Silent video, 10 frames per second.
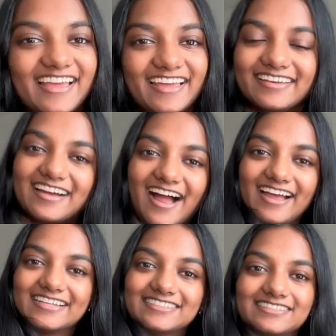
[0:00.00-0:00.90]
Hey
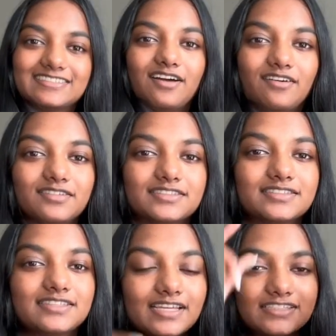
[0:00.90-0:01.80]
guys, so
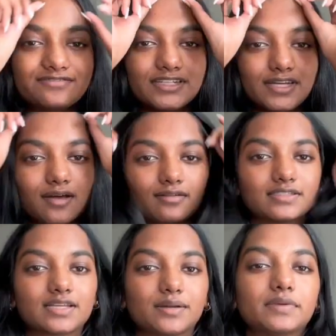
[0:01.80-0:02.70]
this video is
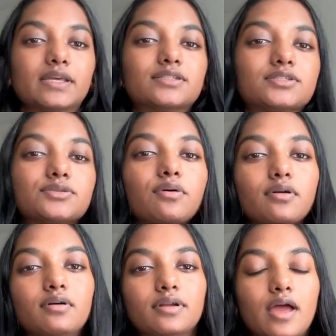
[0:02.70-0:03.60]
going to be a tutorial
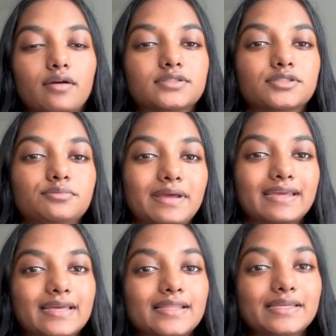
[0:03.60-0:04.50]
on how to
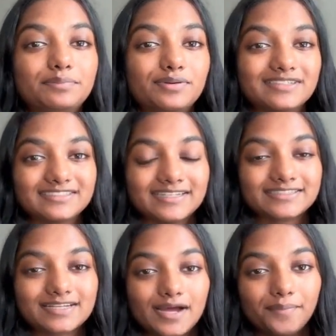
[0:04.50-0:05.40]
make the princess
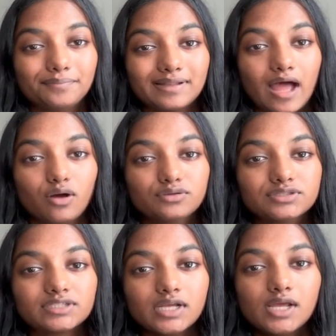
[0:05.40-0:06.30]
cut blouse,
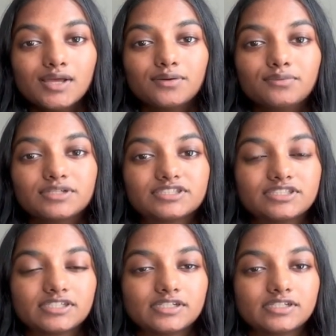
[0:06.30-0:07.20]
which
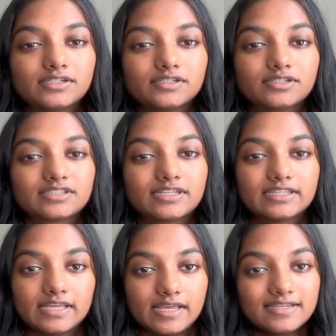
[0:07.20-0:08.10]
uh, looks like
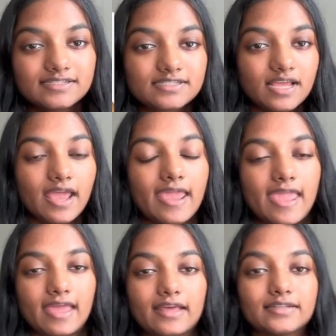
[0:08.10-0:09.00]
this.
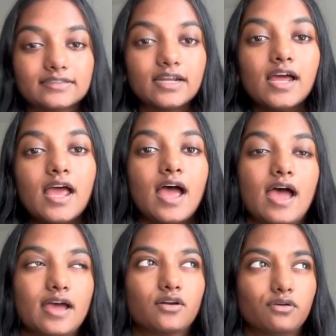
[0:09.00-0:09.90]
And I
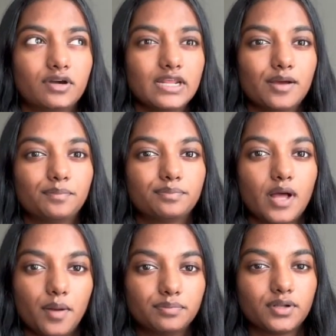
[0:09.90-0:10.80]
had already up
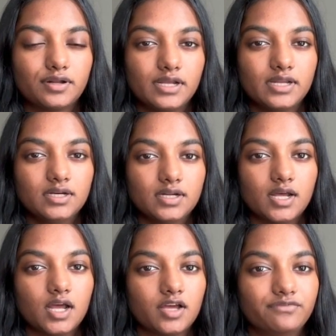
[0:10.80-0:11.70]
uploaded
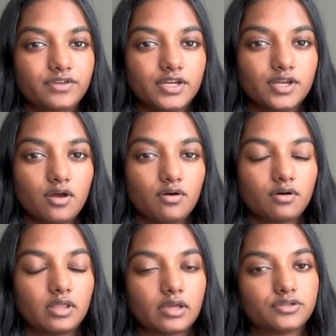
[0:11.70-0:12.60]
a video or
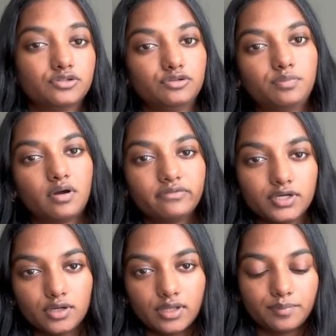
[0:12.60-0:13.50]
like a two-part
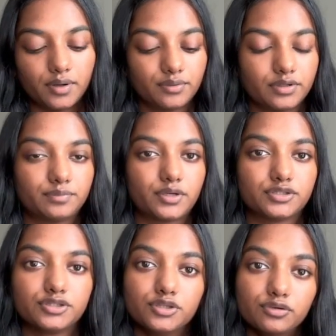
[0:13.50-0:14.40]
video, like part one and part
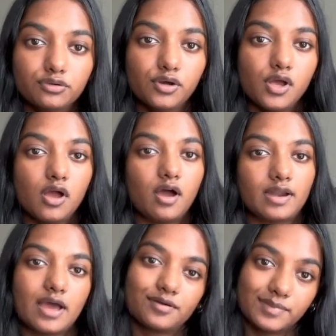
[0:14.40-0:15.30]
two, on
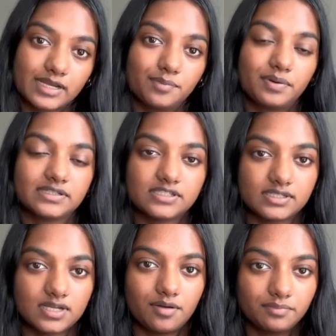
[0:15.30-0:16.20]
how to make a princess
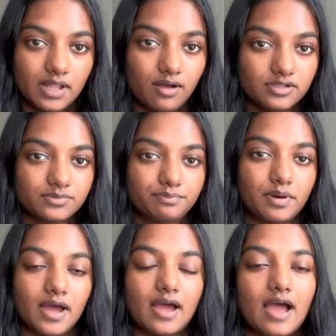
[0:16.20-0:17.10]
cut blouse,
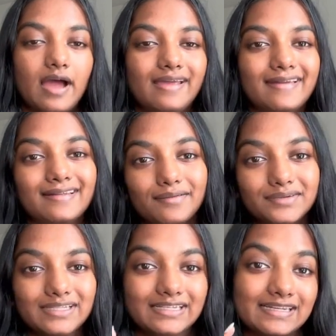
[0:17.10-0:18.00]
but I ended up
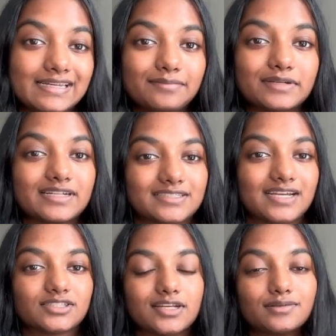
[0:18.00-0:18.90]
deleting it because I
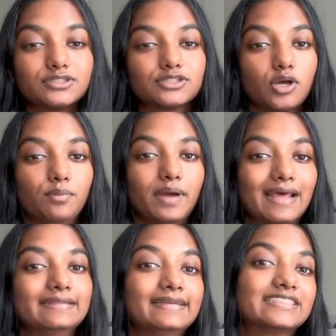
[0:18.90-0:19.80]
thought it was so
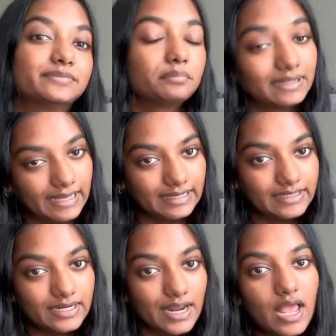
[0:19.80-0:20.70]
badly explained.